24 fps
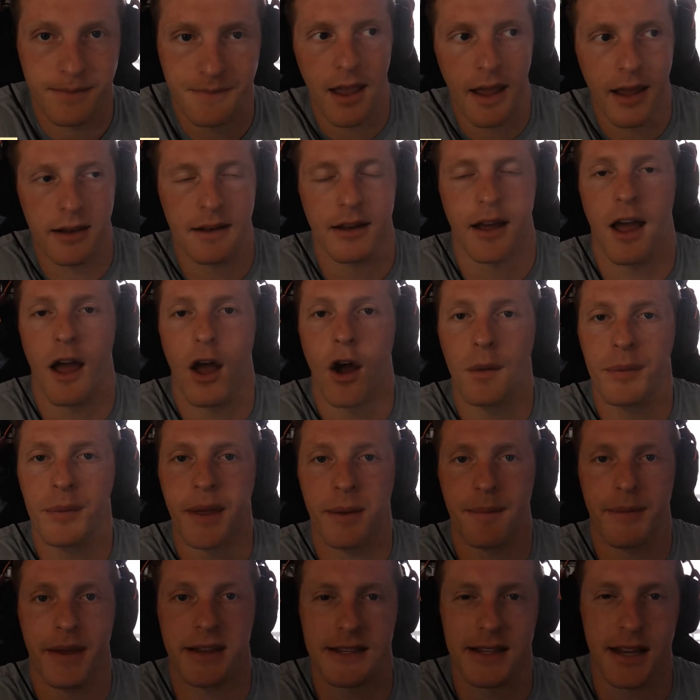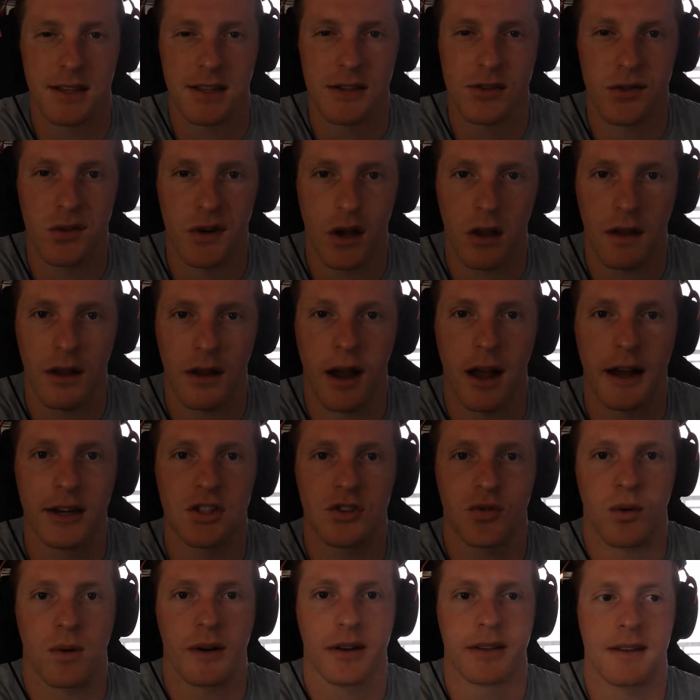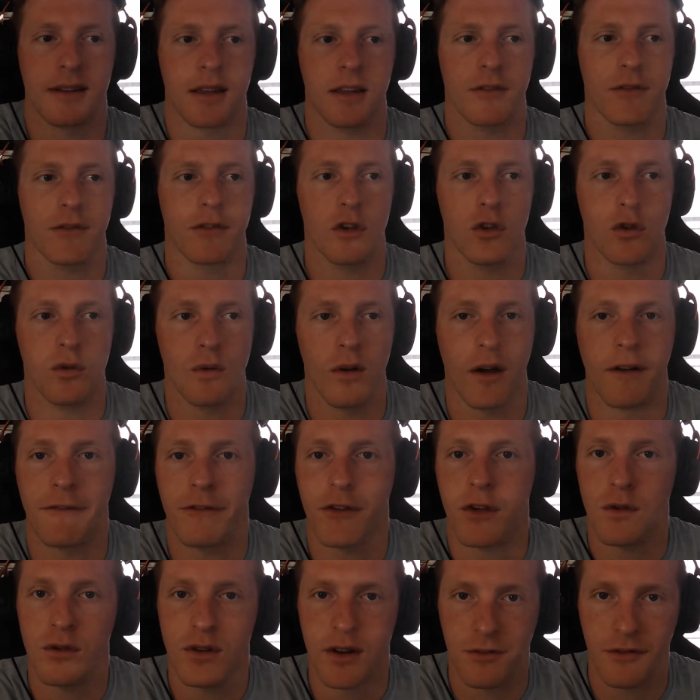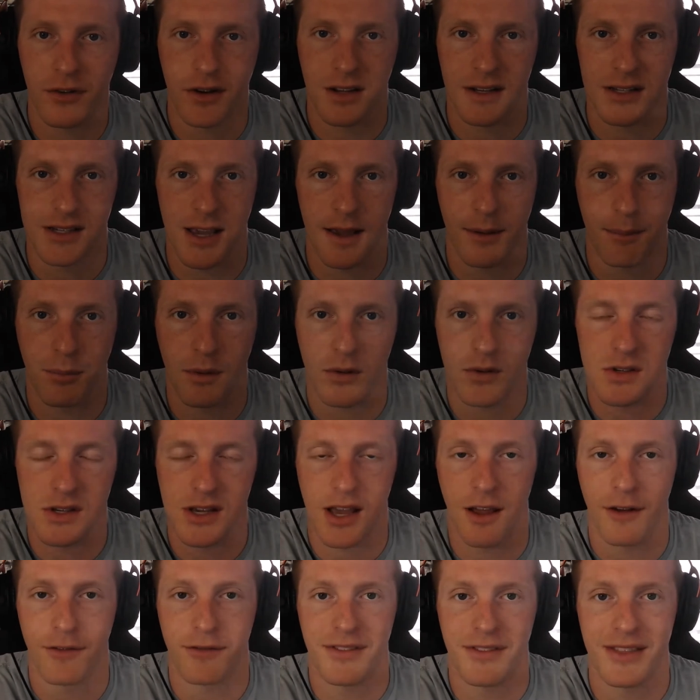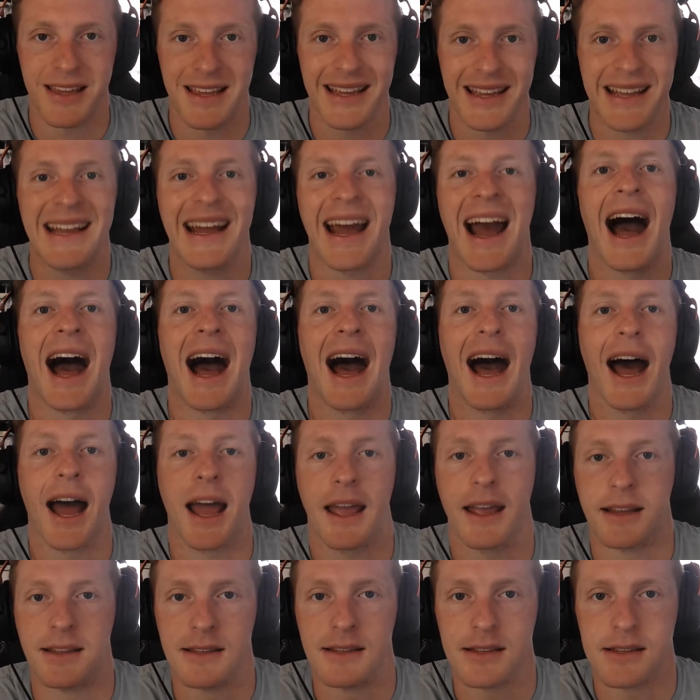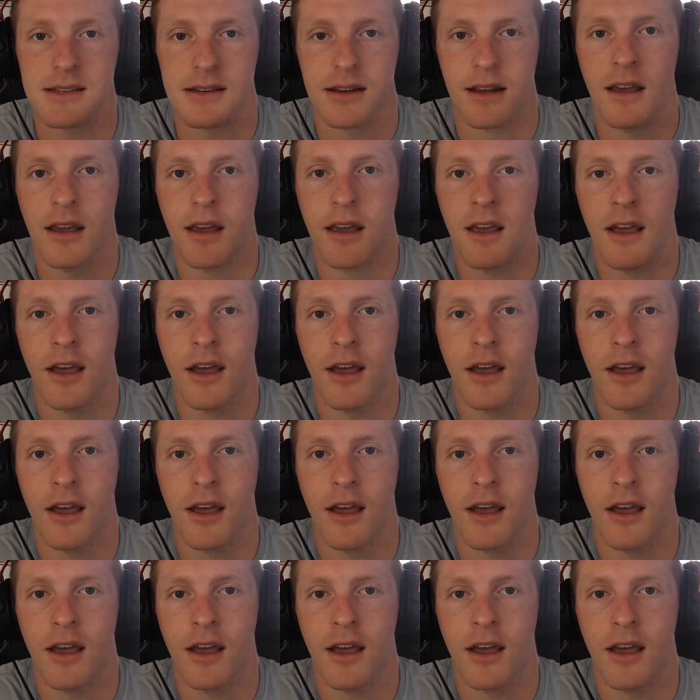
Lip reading: And I hope that made sense for y'all. I just wanted to give you a few different examples of the kinds